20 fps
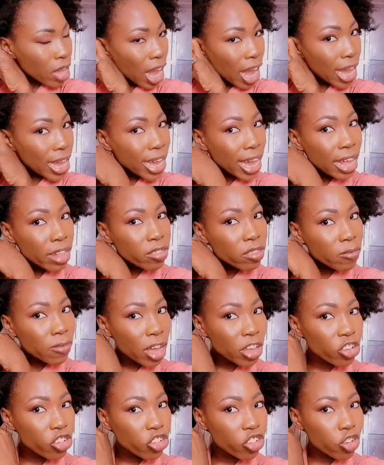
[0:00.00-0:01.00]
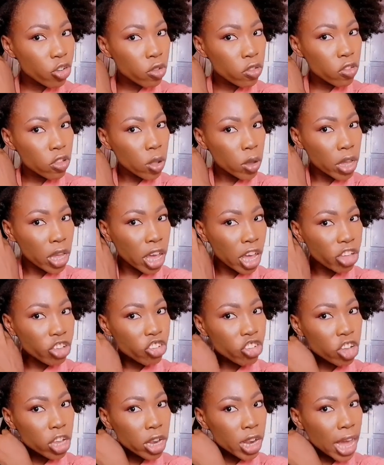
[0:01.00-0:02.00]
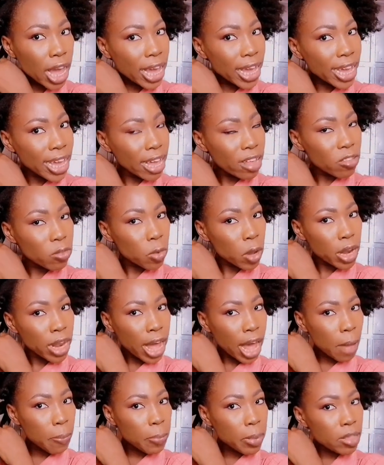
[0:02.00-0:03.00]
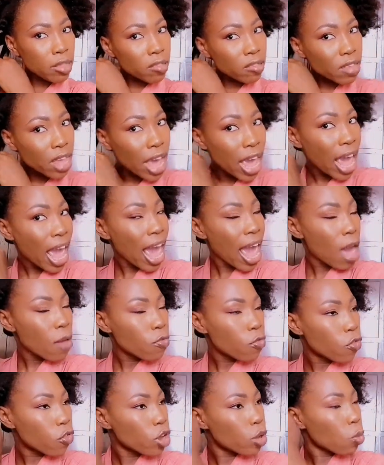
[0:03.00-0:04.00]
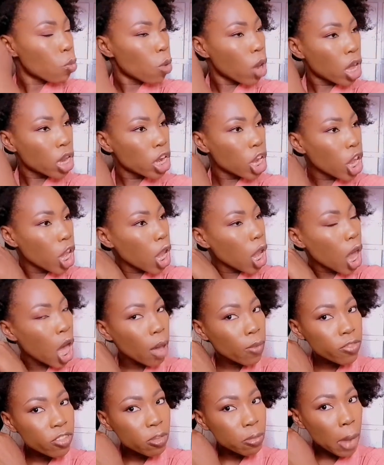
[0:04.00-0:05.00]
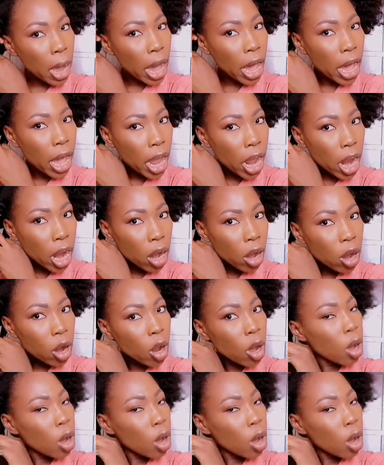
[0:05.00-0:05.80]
I get to my shoot location and guess what happens? Everyone loves my hair.